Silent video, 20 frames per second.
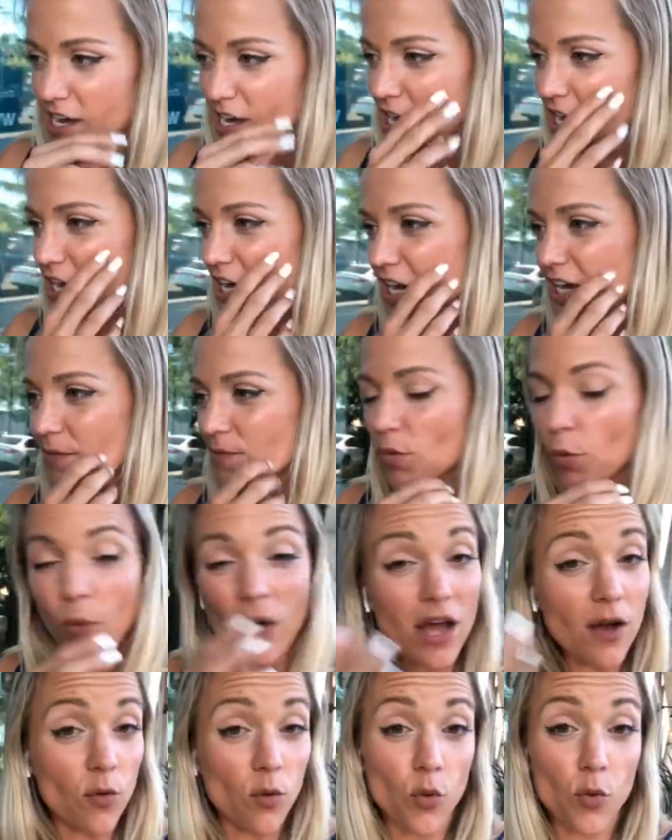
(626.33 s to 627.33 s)
Wow,
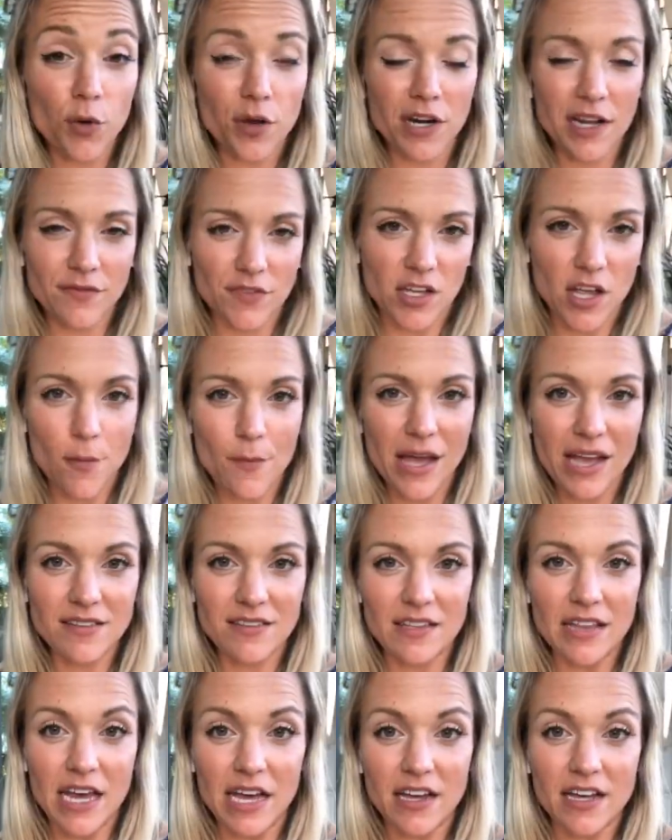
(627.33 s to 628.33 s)
well, we're gonna have to come back
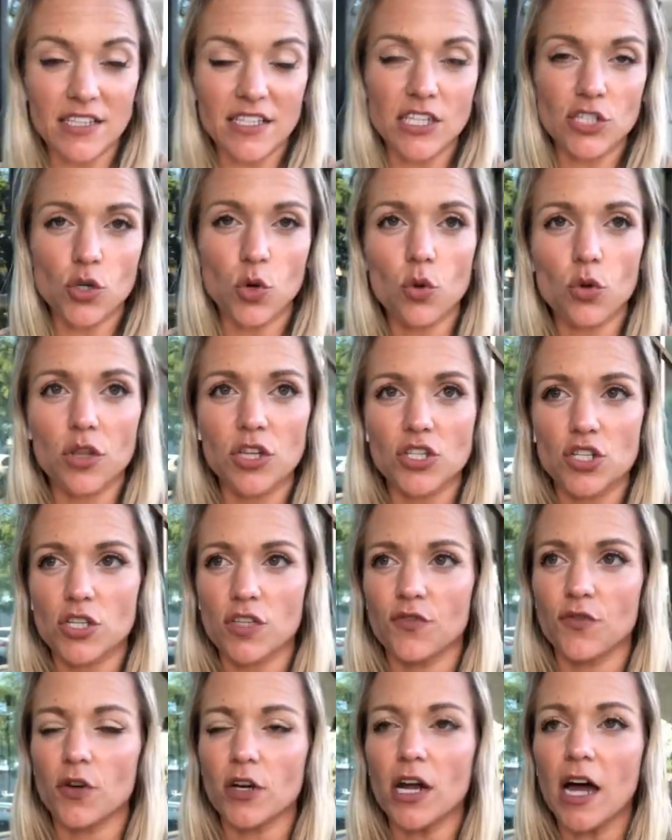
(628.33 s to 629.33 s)
to that because I totally
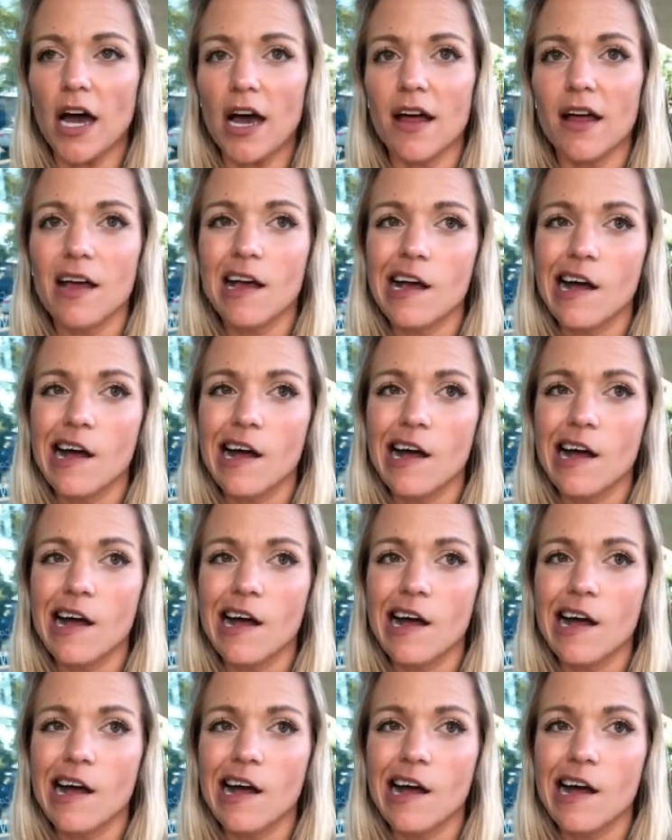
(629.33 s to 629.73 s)
just forgot.